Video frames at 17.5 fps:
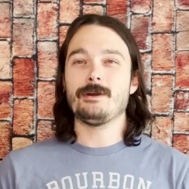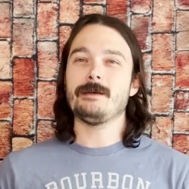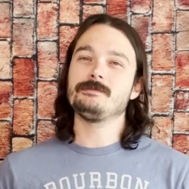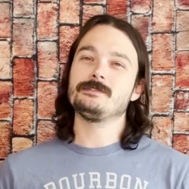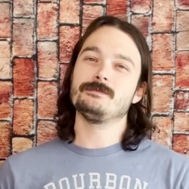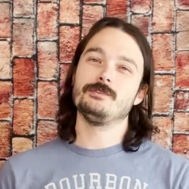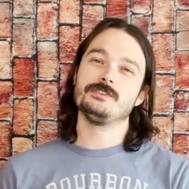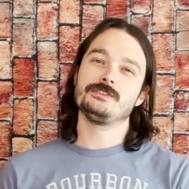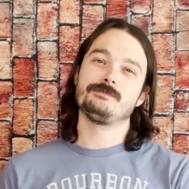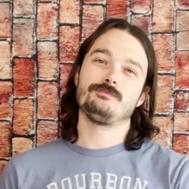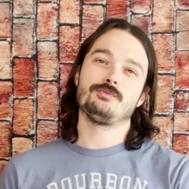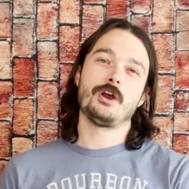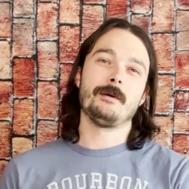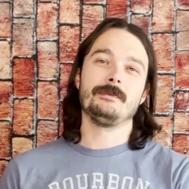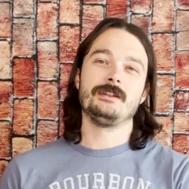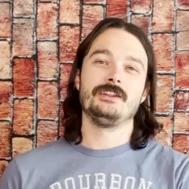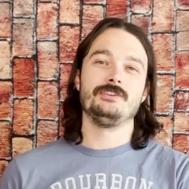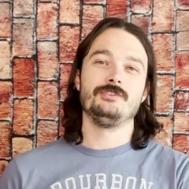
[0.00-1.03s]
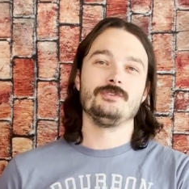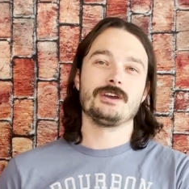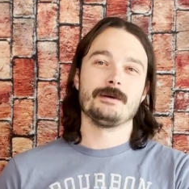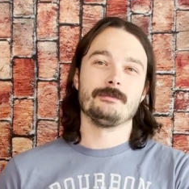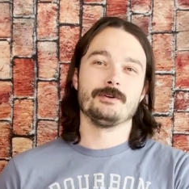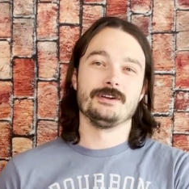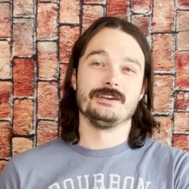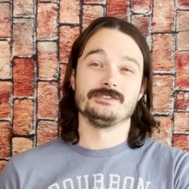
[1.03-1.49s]
Perhaps the most prominent
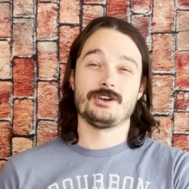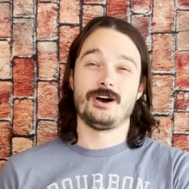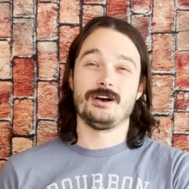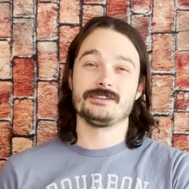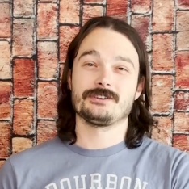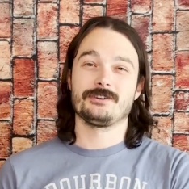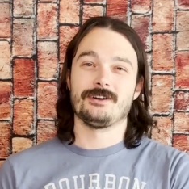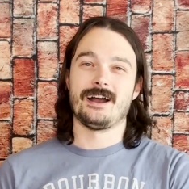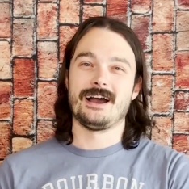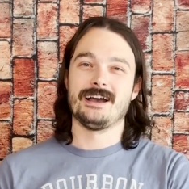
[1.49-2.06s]
newcomer is Oscar